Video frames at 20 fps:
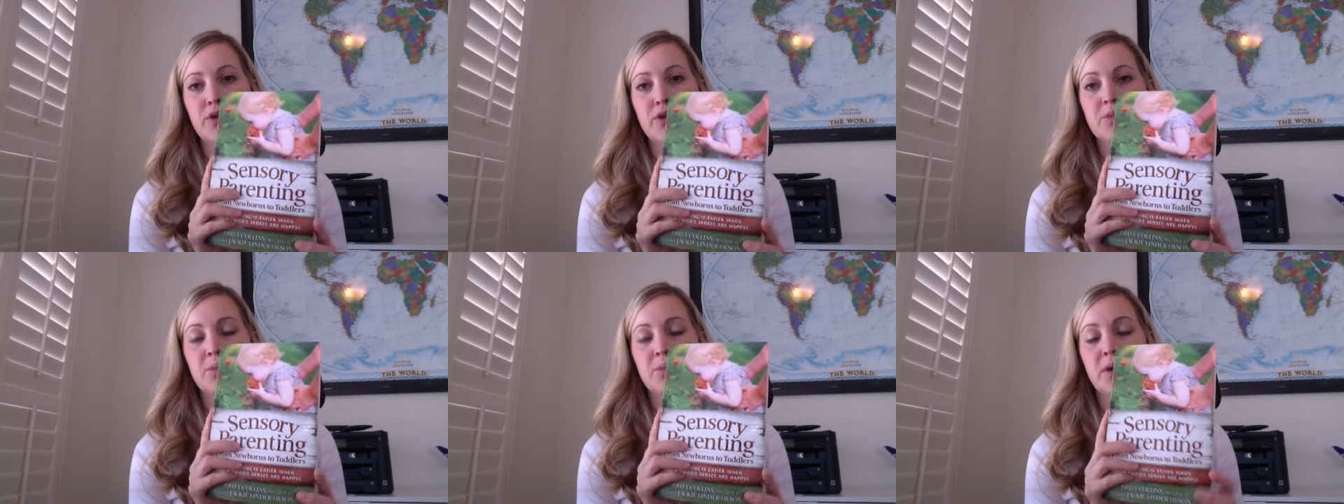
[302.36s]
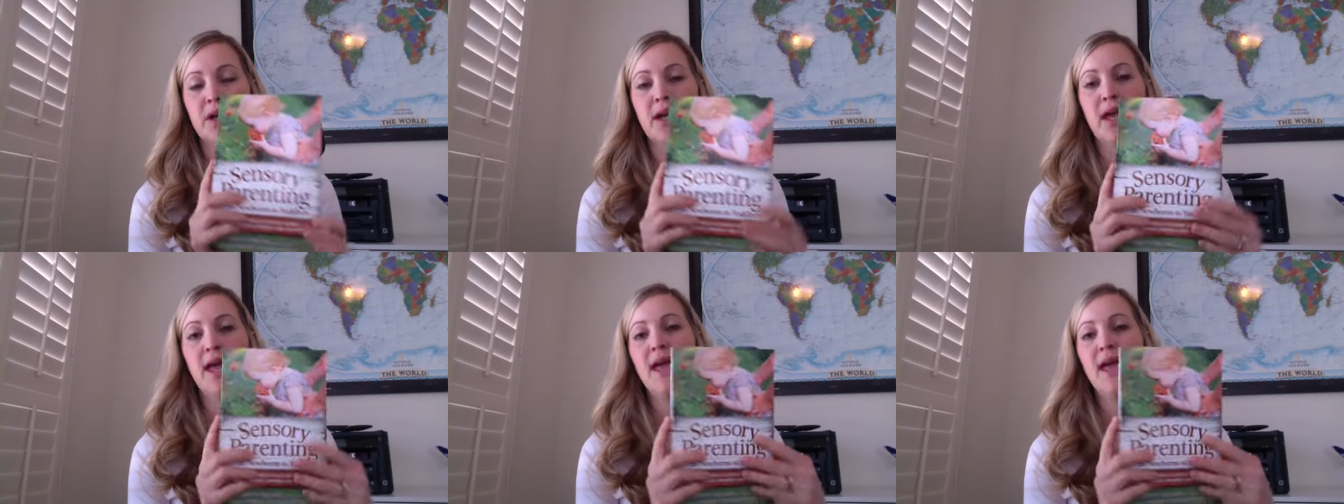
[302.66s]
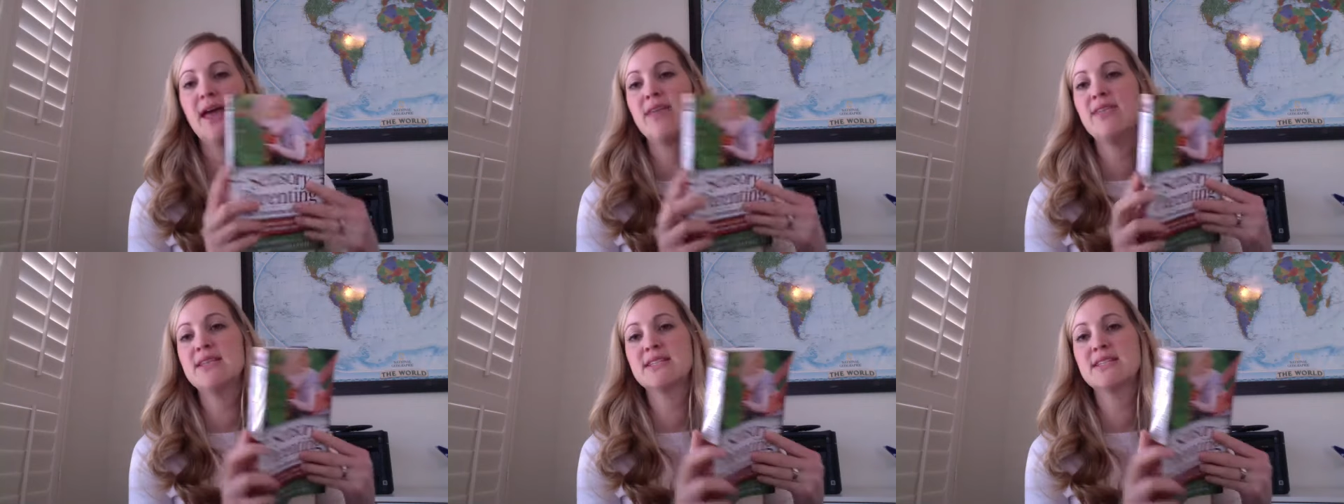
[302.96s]
book.
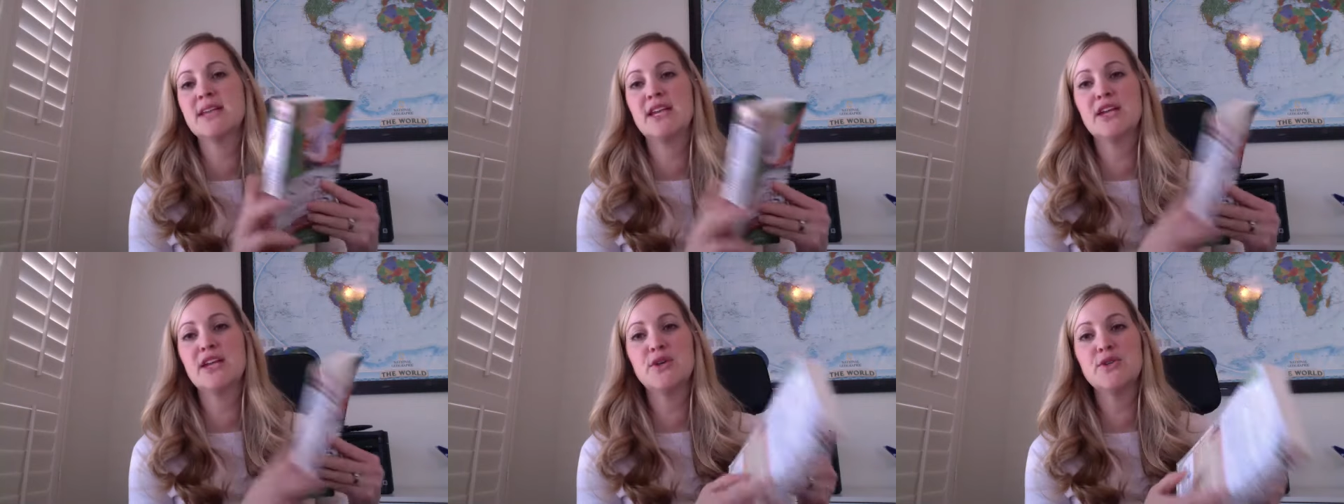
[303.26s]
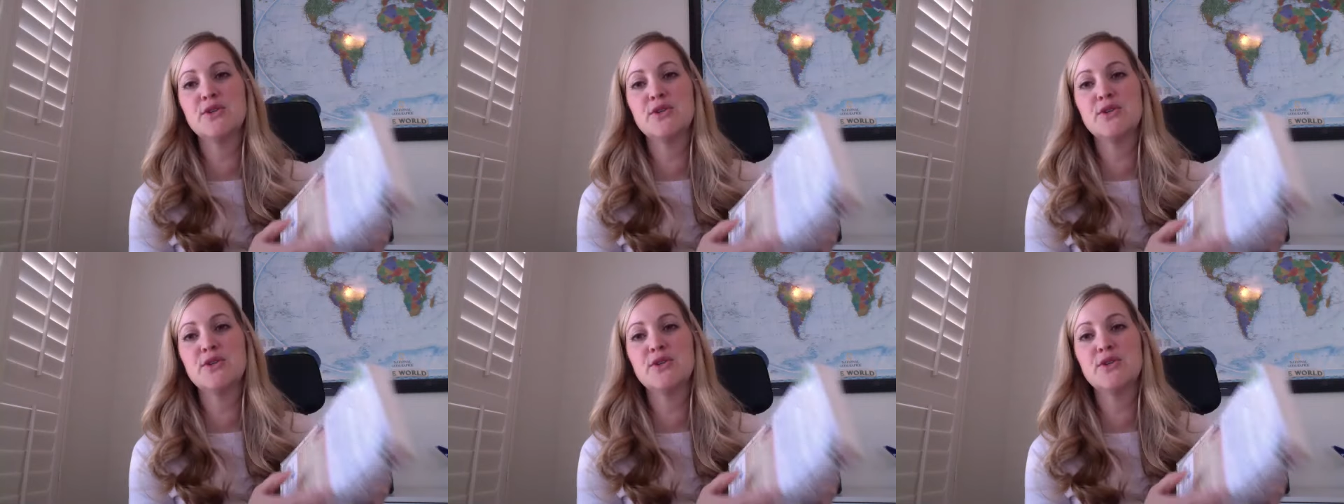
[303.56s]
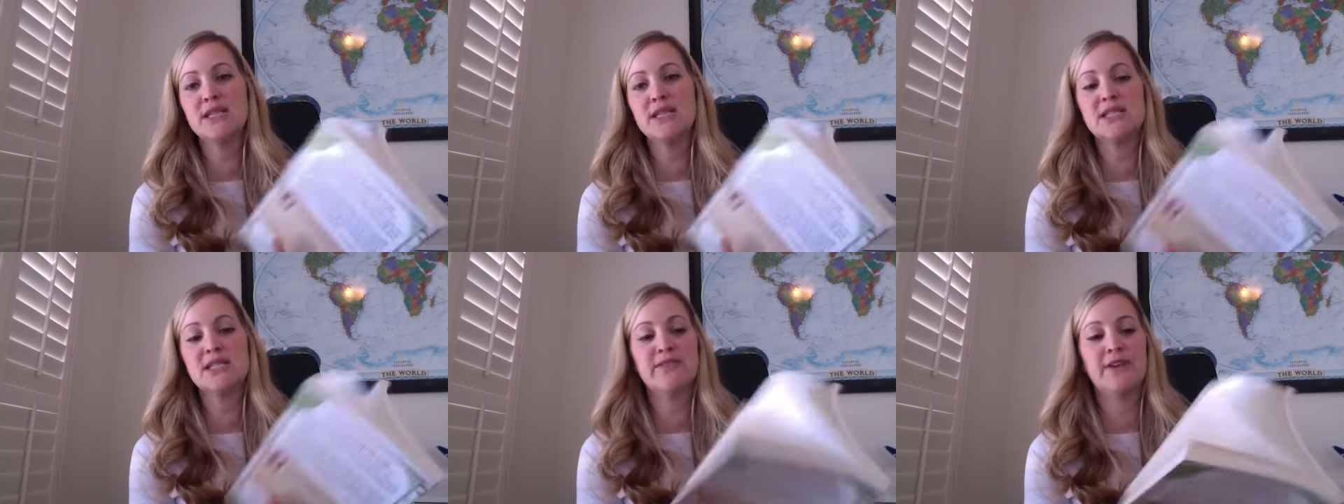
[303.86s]
And this kind of goes through
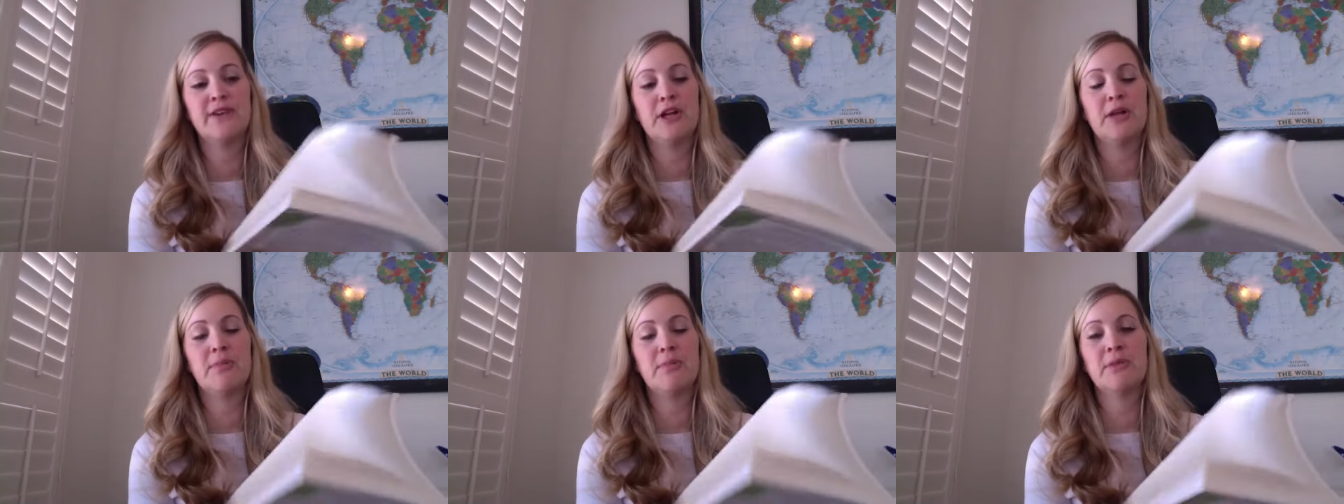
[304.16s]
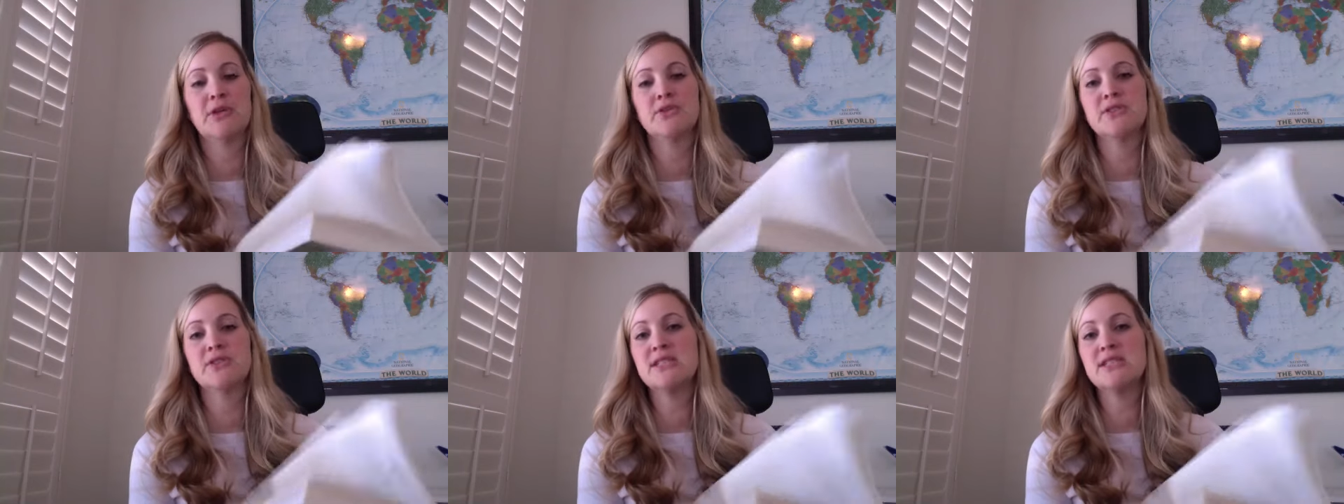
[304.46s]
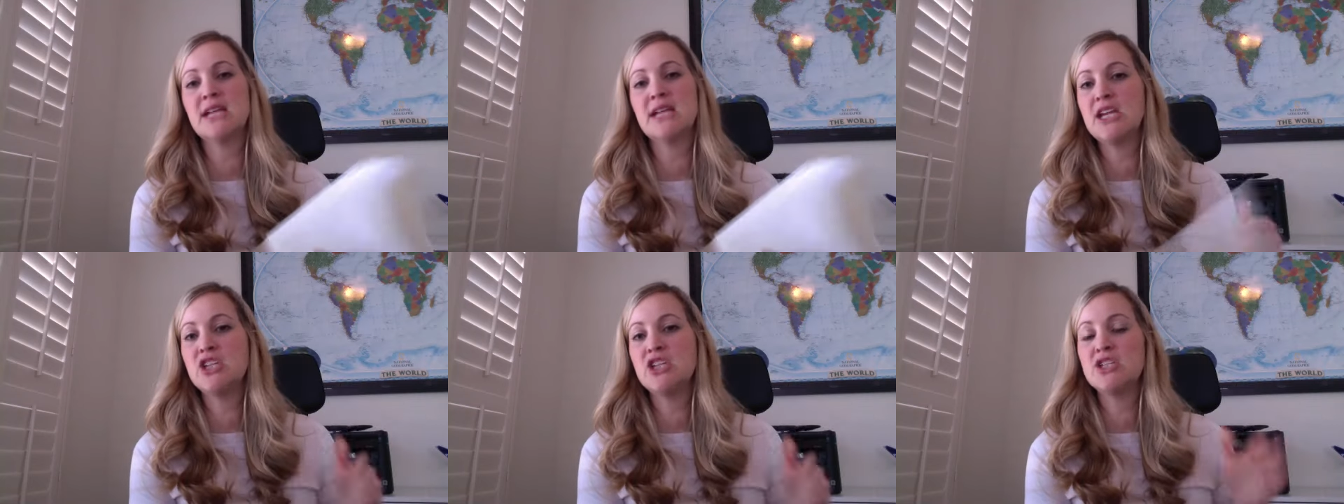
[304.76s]
like developmental
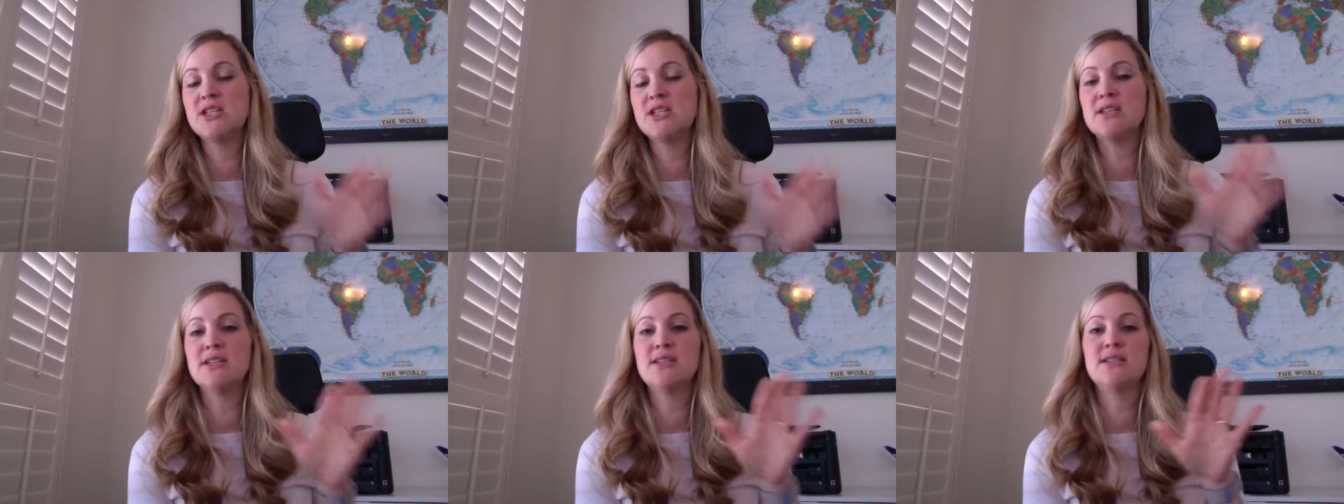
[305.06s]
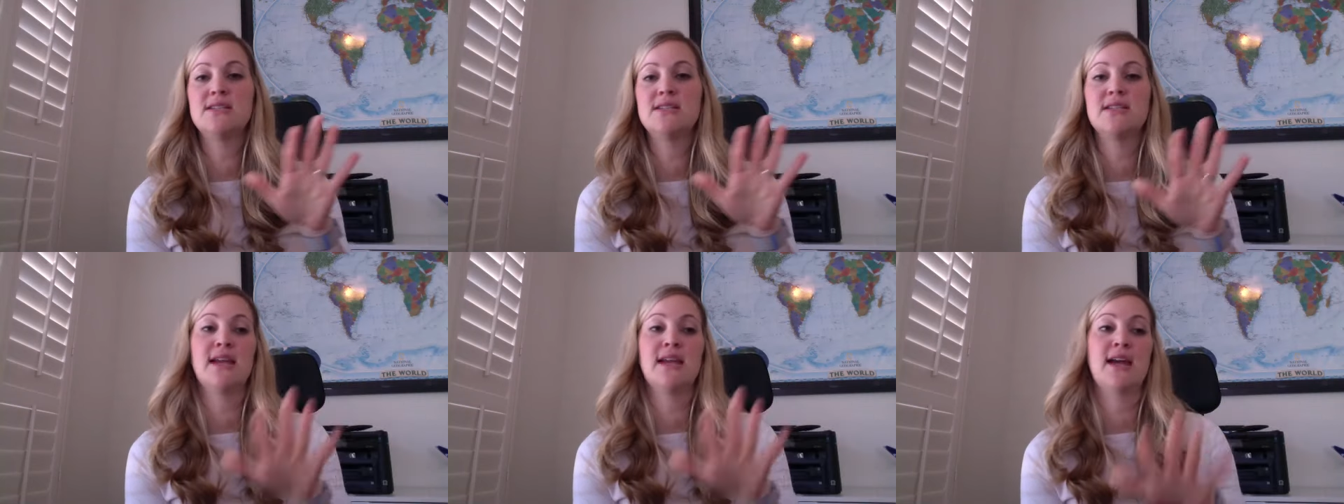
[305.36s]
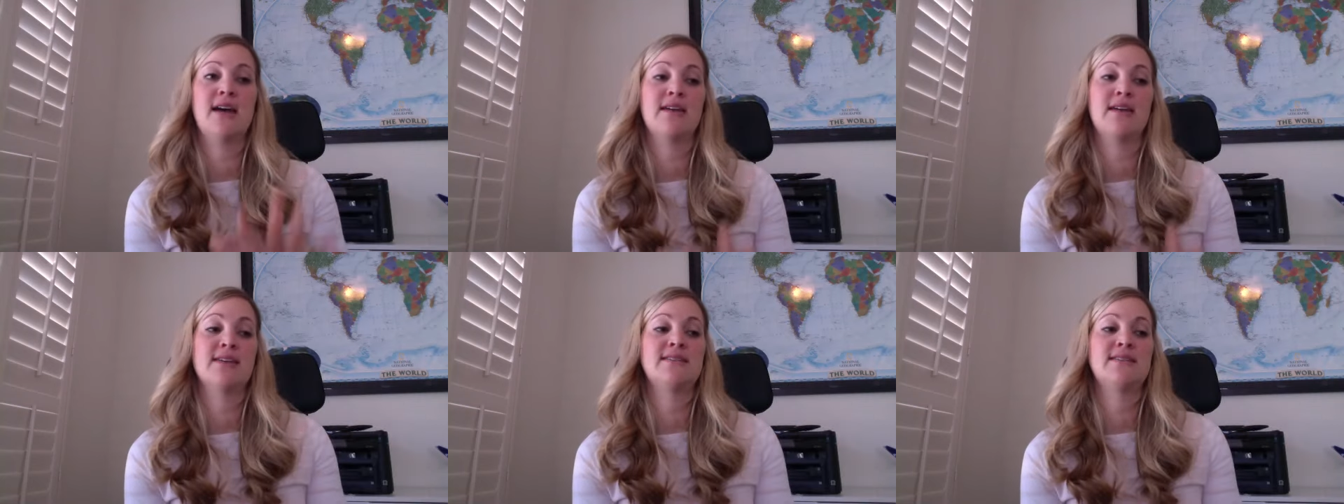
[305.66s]
stages and
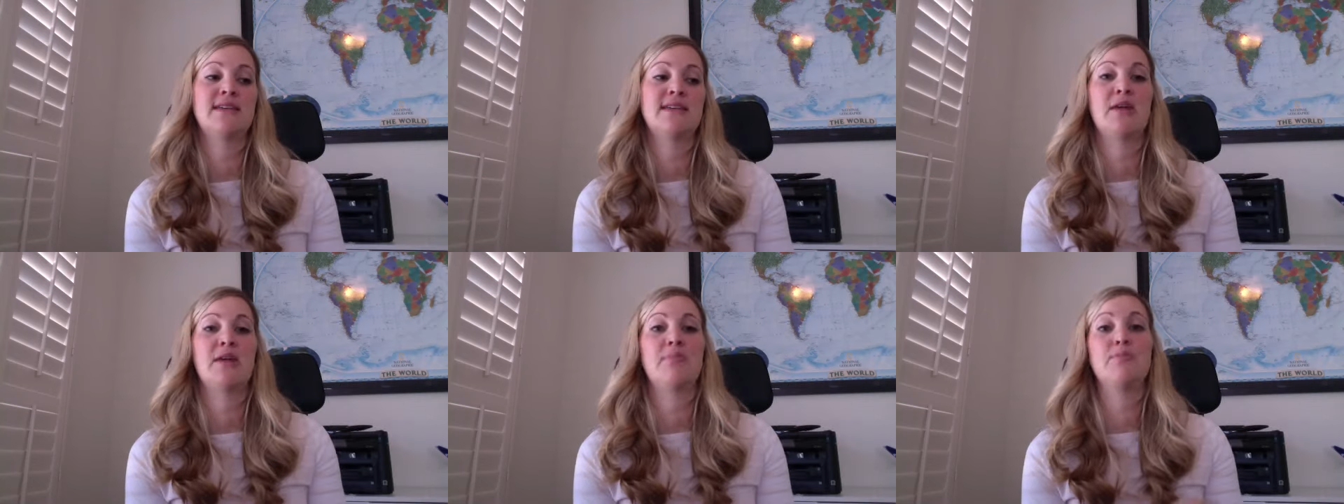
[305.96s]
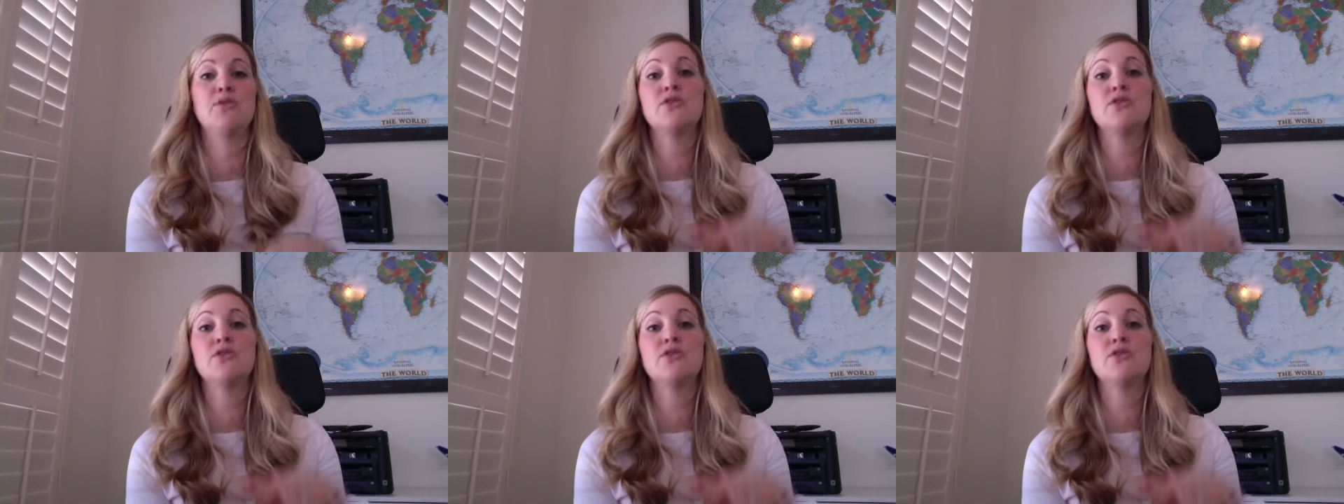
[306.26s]
how to set up